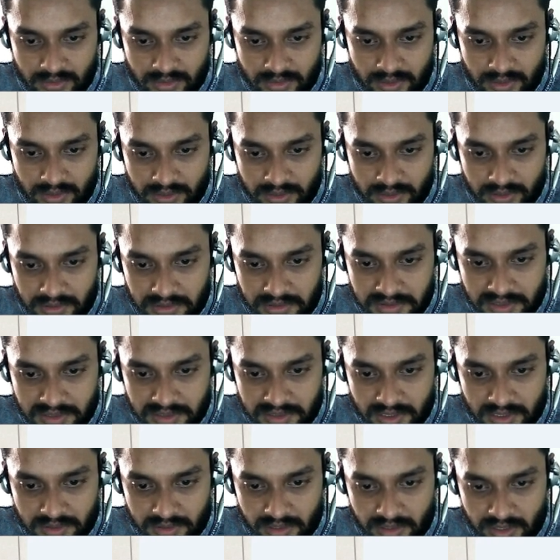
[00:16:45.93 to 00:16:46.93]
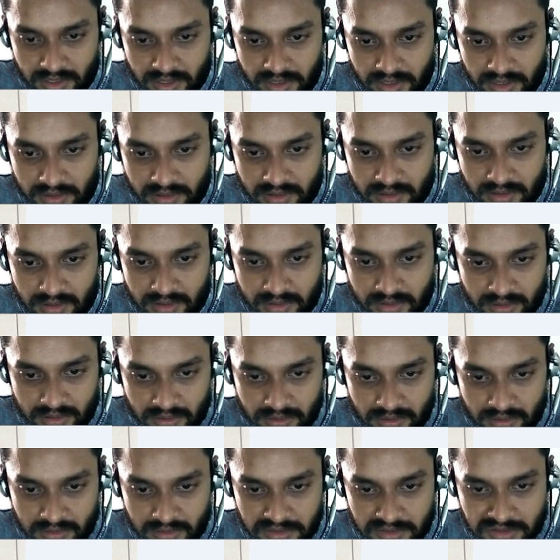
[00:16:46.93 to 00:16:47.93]
and it is at 8
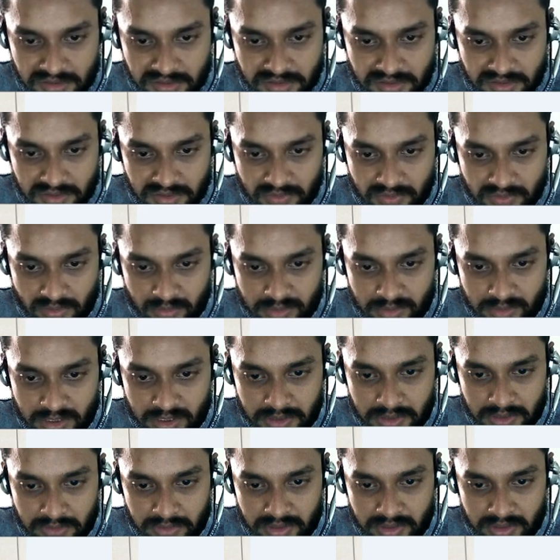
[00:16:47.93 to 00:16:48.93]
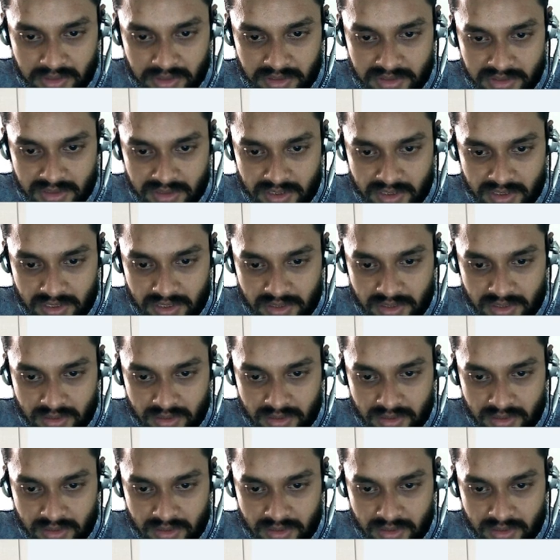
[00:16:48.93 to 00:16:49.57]
distances from here to here. It is 8.